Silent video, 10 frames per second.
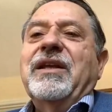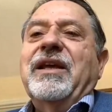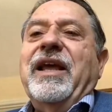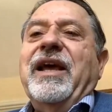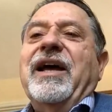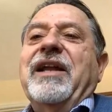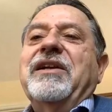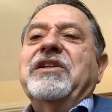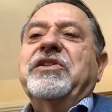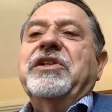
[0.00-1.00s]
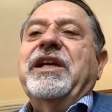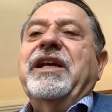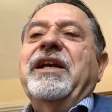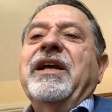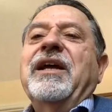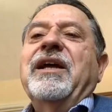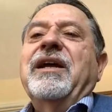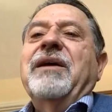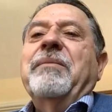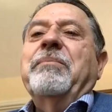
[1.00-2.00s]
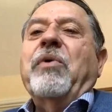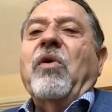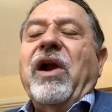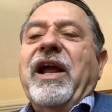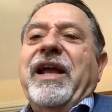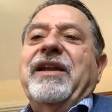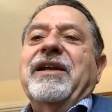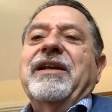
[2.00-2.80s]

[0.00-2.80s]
And she prayed